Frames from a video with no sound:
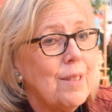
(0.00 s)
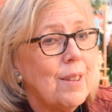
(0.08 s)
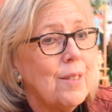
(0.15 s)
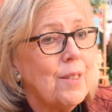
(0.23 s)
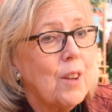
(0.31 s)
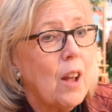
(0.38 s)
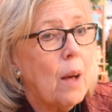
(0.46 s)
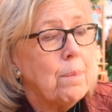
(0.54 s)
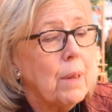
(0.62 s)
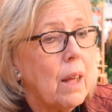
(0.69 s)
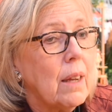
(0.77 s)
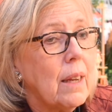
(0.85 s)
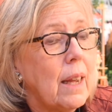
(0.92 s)

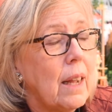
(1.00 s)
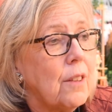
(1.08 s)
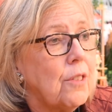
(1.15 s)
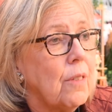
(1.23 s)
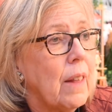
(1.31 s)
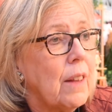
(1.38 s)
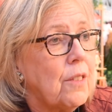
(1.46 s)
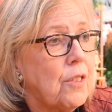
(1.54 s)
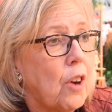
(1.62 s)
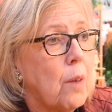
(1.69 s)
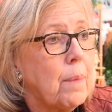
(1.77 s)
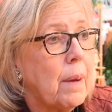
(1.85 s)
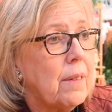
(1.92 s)
stop lung cancer, let's
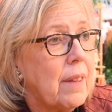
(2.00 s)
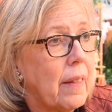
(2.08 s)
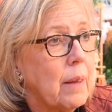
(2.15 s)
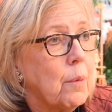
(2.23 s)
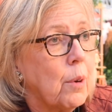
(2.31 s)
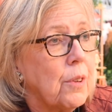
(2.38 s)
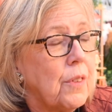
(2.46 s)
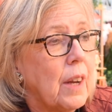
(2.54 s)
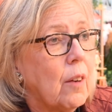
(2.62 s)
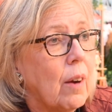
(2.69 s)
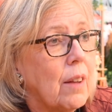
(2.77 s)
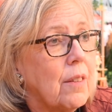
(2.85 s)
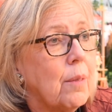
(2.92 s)
start by selling more
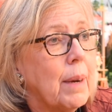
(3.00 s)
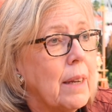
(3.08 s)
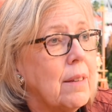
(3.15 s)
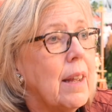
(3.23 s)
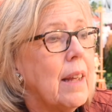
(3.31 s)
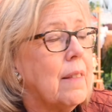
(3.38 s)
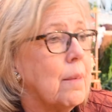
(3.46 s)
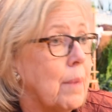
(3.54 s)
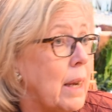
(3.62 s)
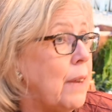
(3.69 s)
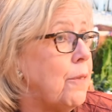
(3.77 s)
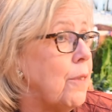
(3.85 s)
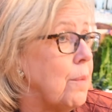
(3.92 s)
cigarettes, and we can take the
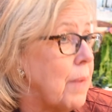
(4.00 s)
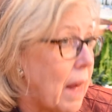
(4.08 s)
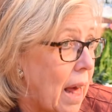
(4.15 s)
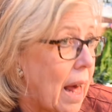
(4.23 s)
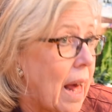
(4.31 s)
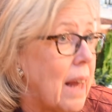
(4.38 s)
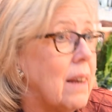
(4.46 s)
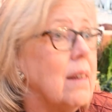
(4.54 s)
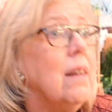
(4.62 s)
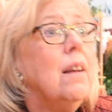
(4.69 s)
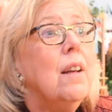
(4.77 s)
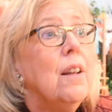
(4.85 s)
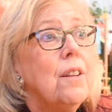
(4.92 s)
money from that
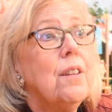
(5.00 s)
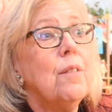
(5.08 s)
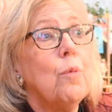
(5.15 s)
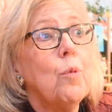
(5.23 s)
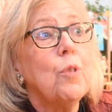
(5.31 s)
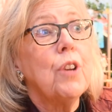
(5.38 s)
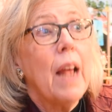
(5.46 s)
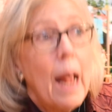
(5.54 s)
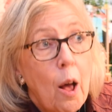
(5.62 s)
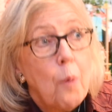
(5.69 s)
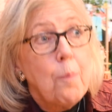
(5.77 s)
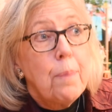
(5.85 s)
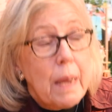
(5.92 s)
to
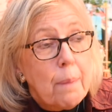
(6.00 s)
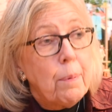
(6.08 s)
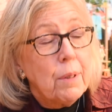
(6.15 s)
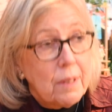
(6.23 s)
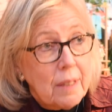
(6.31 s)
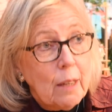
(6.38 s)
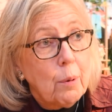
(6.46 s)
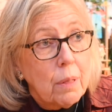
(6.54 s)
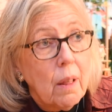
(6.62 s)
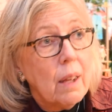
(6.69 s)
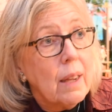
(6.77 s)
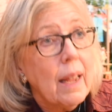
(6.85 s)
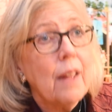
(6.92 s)
help people deal
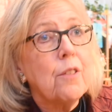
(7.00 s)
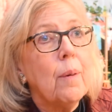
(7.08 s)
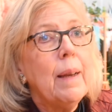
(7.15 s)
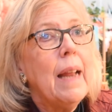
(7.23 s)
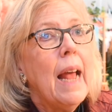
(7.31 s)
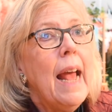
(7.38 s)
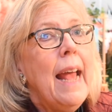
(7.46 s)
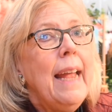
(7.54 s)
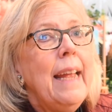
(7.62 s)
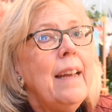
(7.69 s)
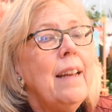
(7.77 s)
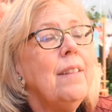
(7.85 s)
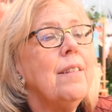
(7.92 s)
with lung cancer. I mean,
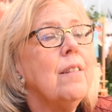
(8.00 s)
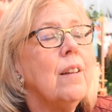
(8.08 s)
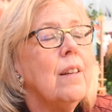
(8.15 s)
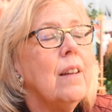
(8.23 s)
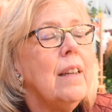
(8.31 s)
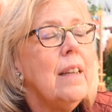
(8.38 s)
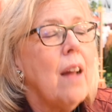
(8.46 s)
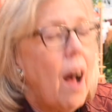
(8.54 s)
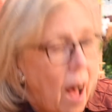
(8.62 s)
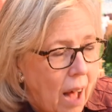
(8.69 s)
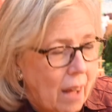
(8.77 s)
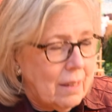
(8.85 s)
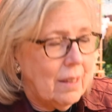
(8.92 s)
it is
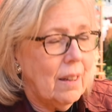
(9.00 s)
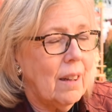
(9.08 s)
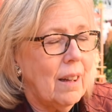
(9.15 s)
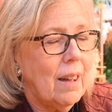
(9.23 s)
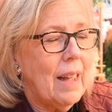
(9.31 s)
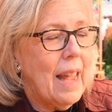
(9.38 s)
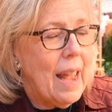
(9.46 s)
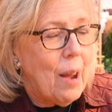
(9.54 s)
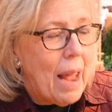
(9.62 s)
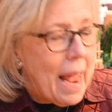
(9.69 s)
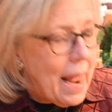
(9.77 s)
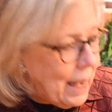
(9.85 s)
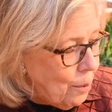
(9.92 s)
not
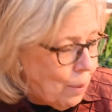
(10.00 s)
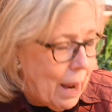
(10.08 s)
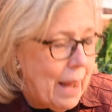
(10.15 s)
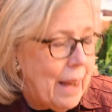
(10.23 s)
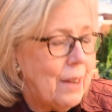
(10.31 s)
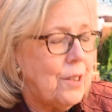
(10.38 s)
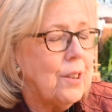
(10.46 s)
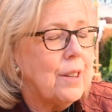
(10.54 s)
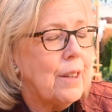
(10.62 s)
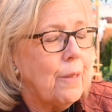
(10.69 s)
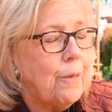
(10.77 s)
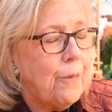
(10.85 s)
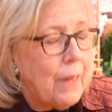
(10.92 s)
any way to
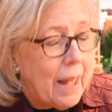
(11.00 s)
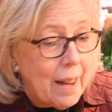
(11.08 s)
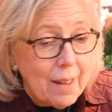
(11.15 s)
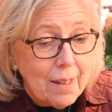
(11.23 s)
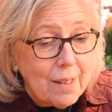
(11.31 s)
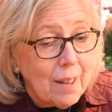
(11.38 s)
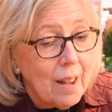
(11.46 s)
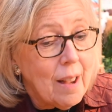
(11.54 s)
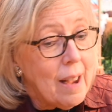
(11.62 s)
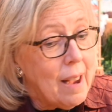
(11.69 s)
defend.